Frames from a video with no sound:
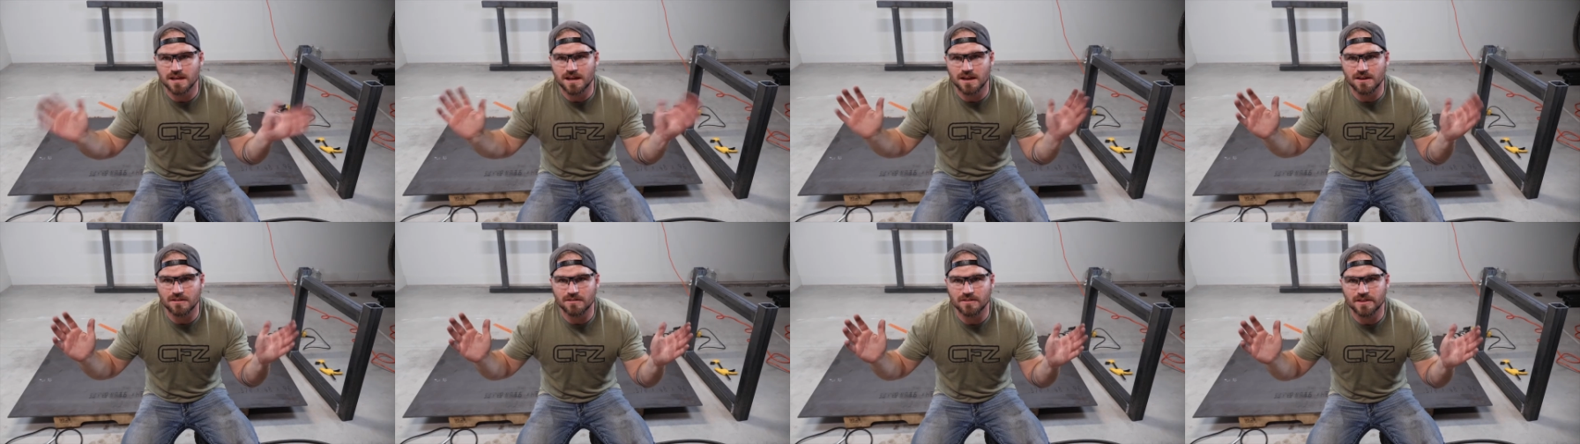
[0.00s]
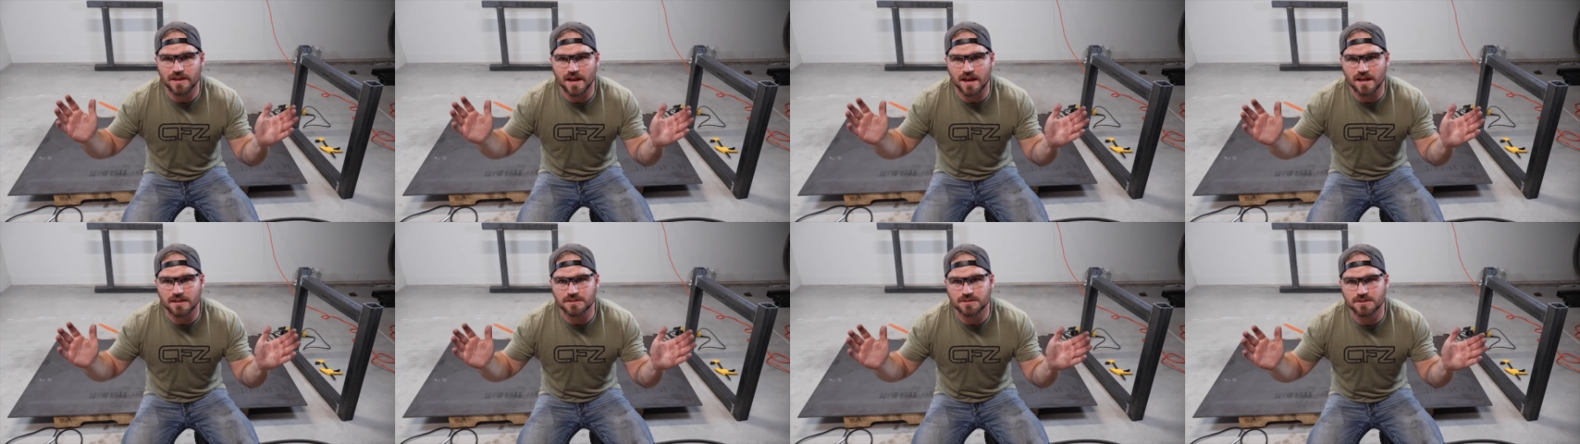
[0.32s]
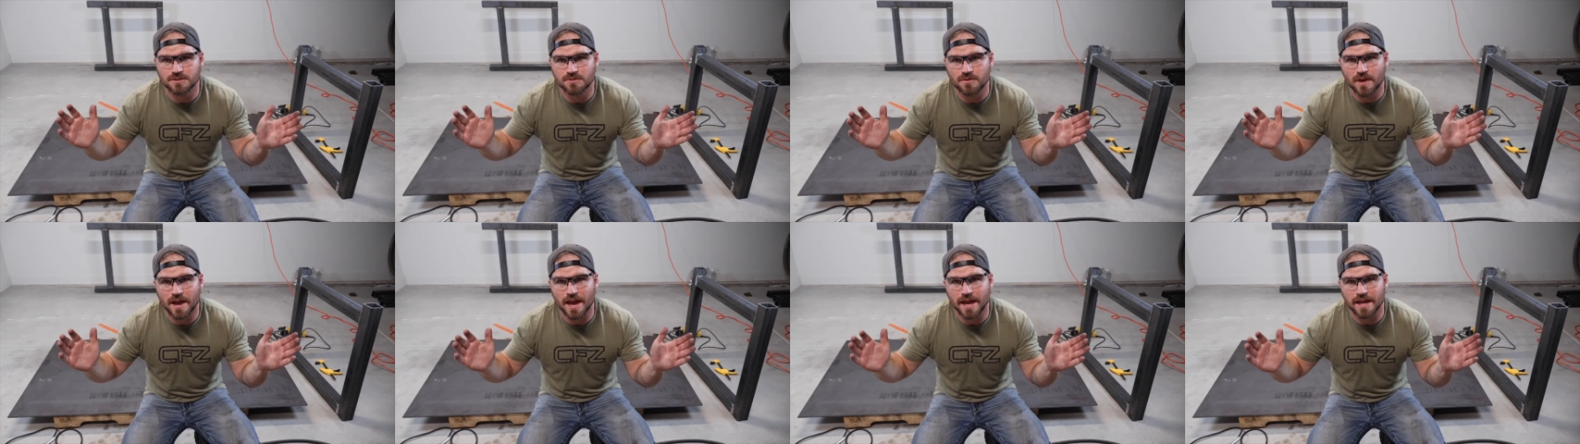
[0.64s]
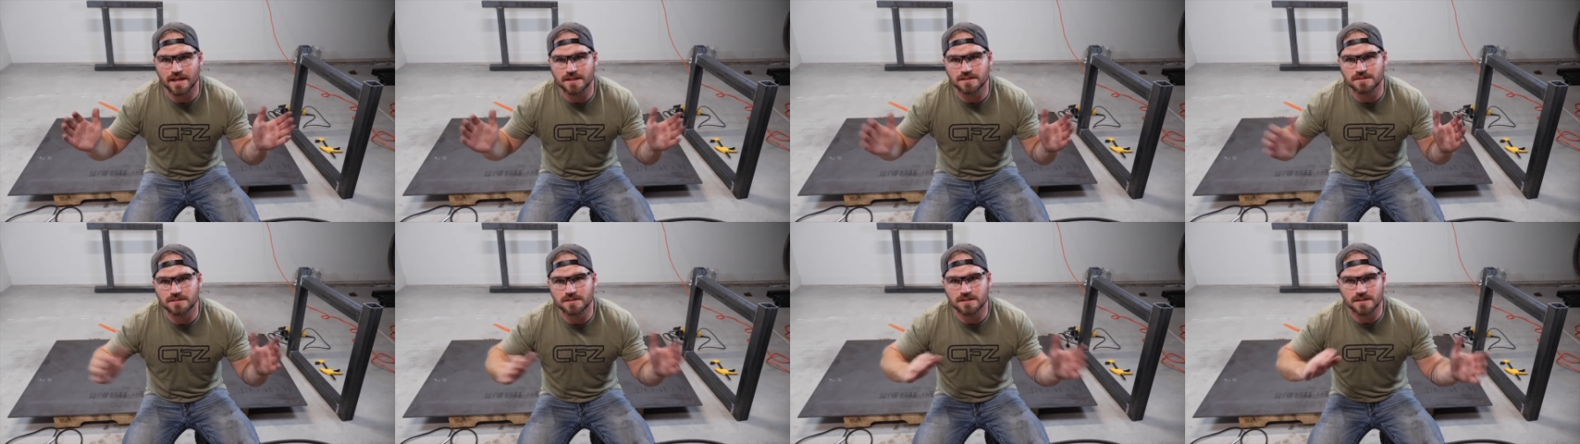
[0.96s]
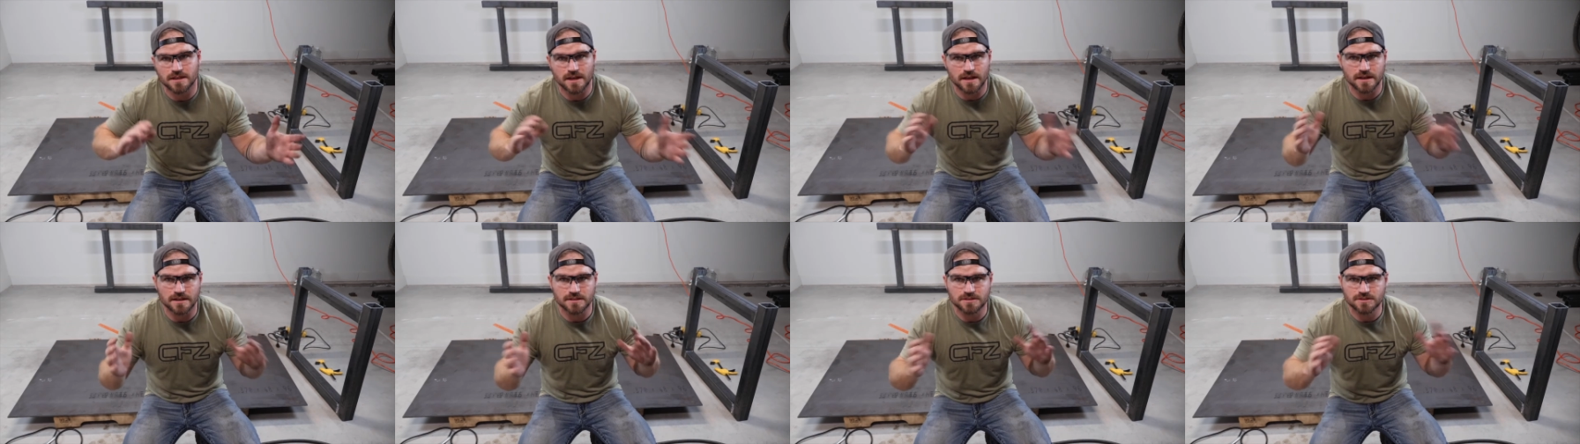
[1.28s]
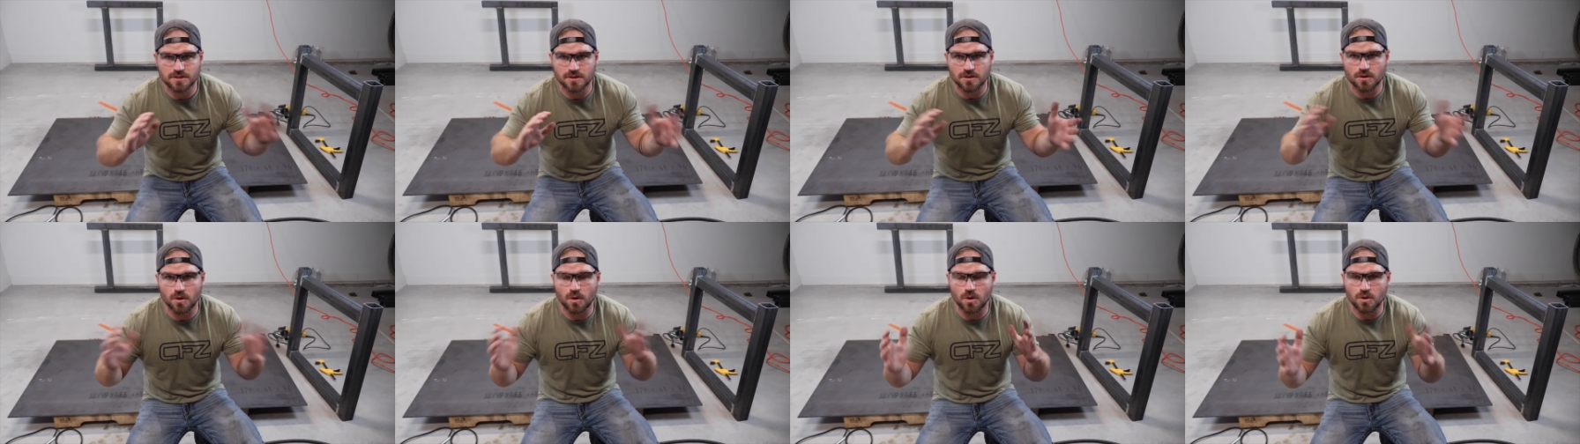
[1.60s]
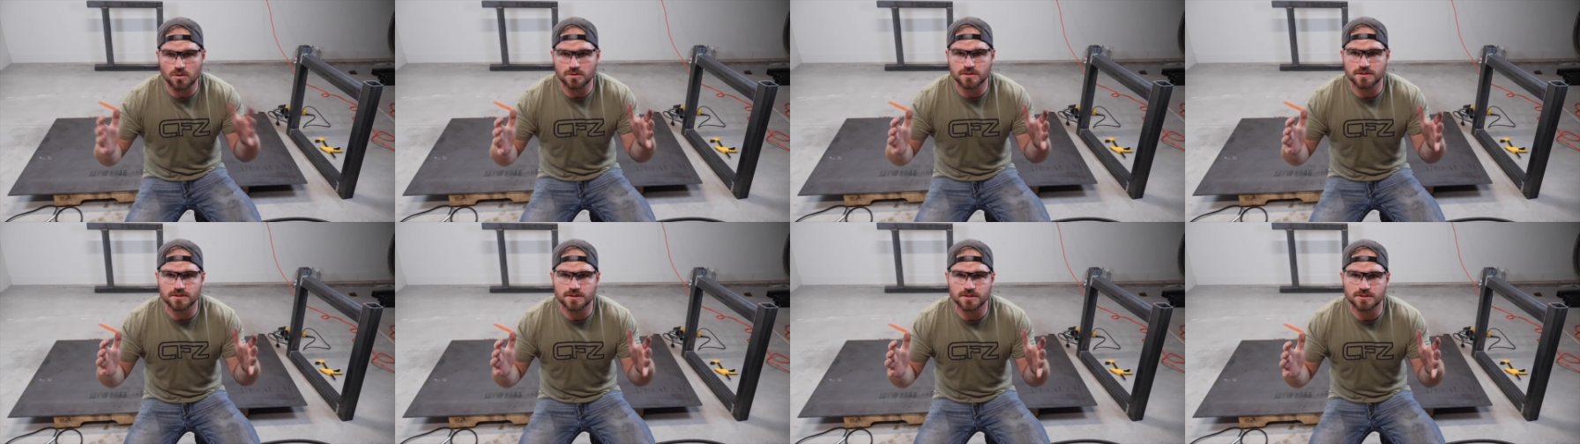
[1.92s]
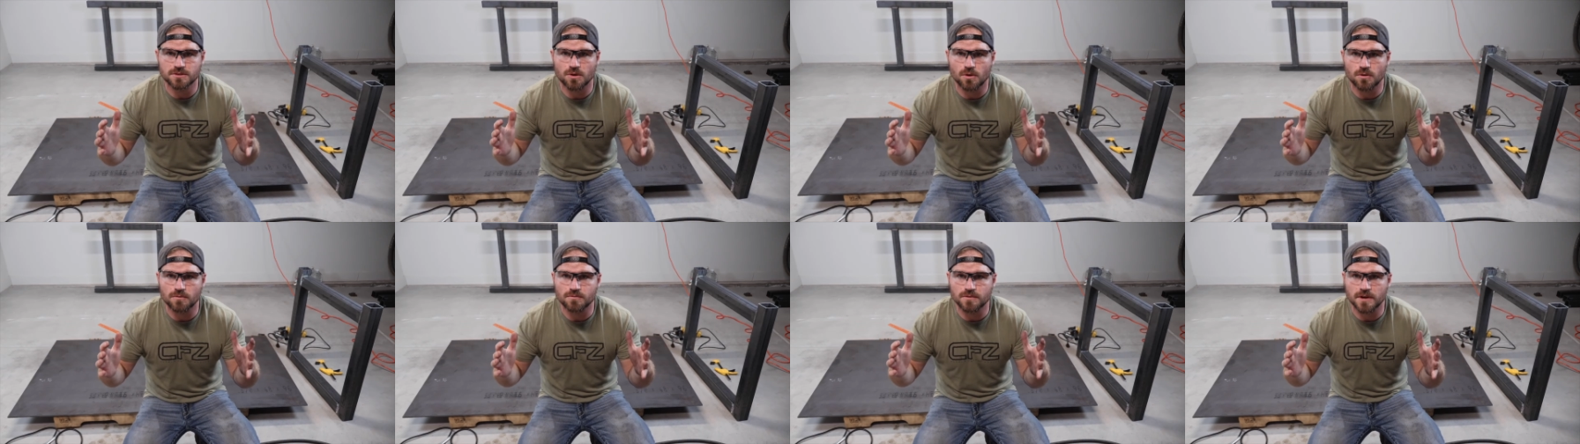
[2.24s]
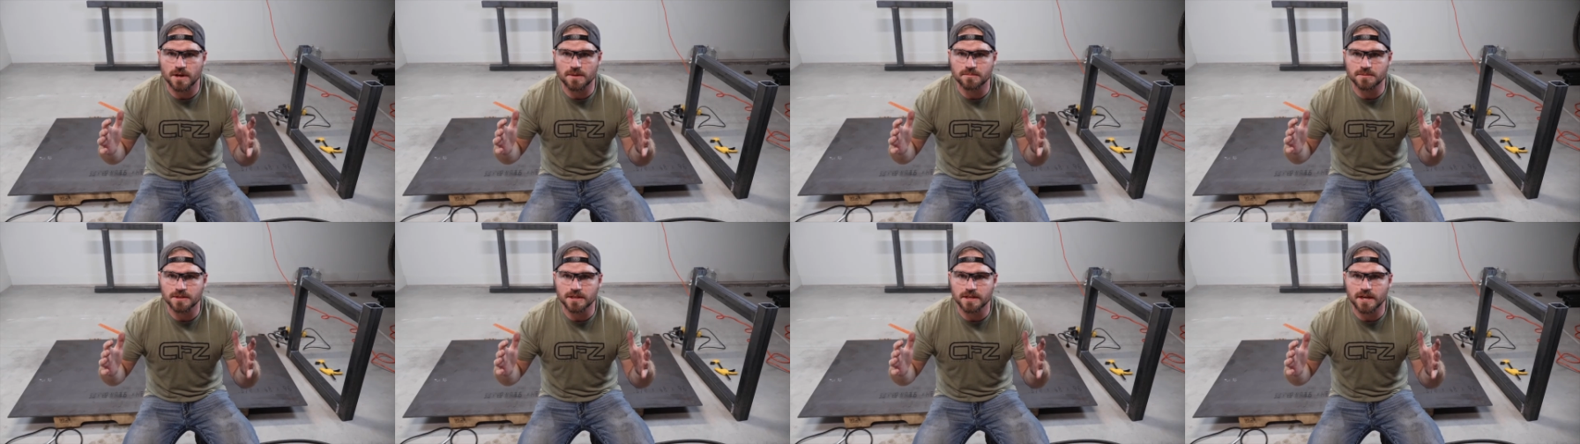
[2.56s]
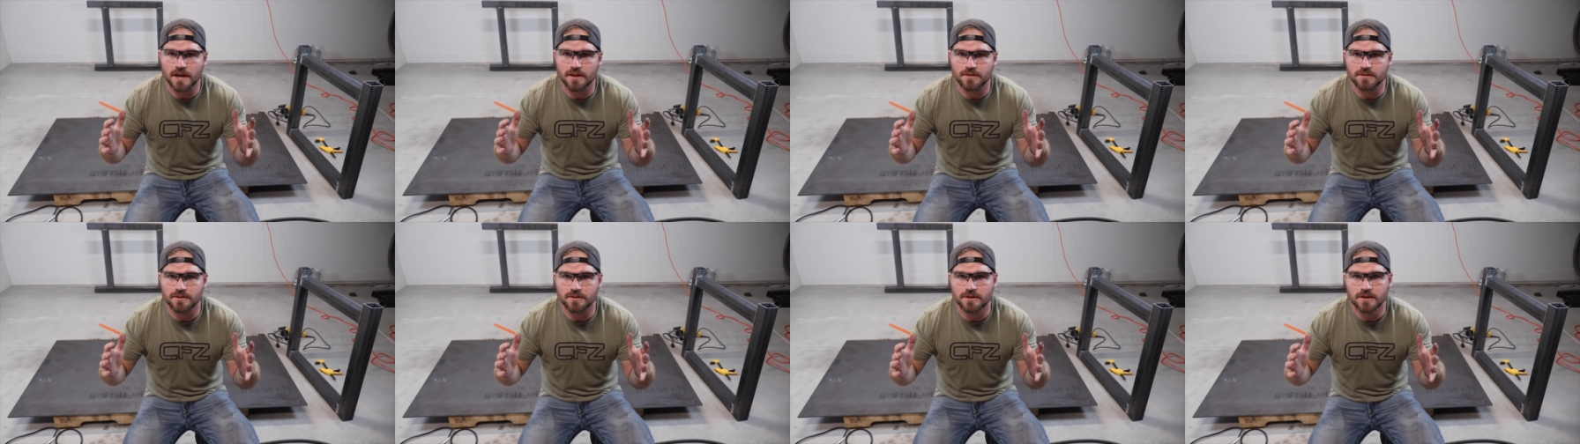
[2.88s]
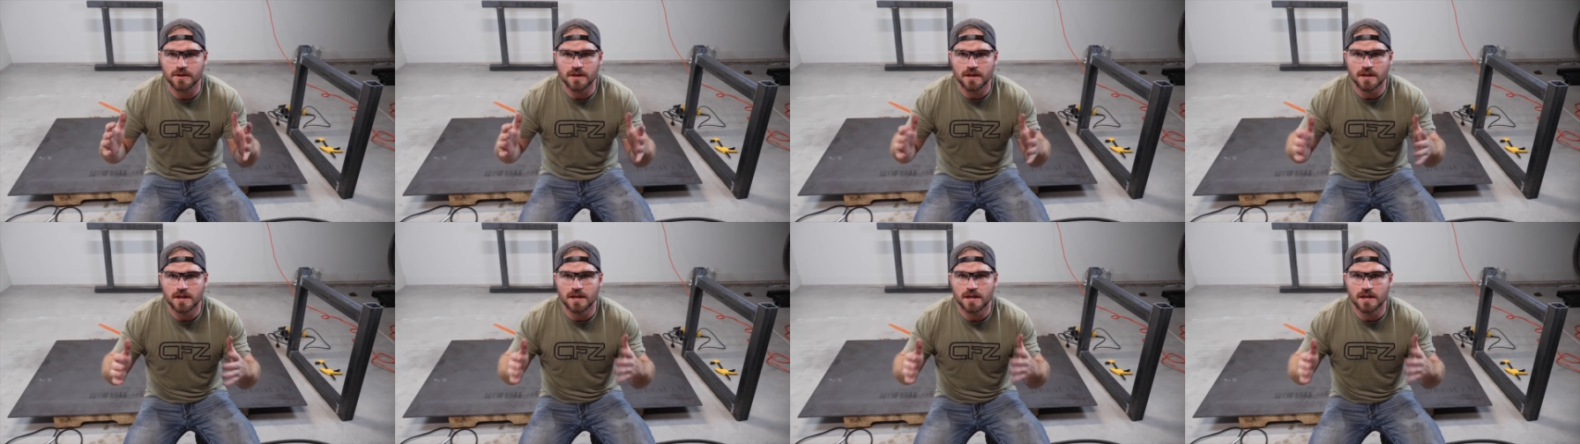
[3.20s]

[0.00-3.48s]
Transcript: I only got two hands to kind of start holding this whole frame together.